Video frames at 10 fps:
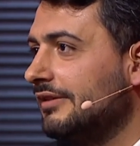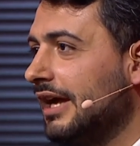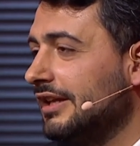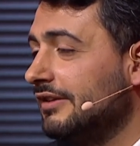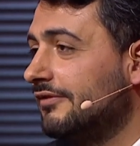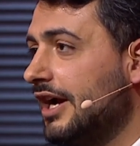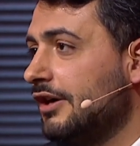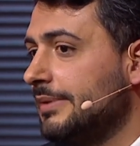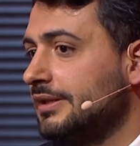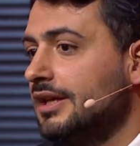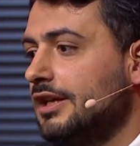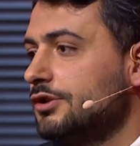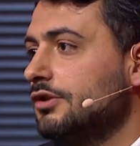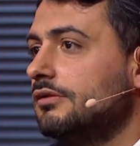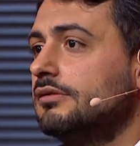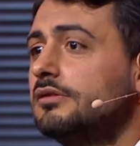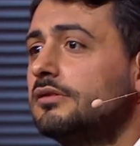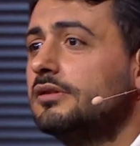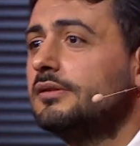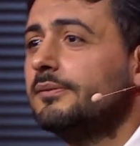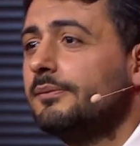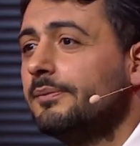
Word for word: and environment. But the question was,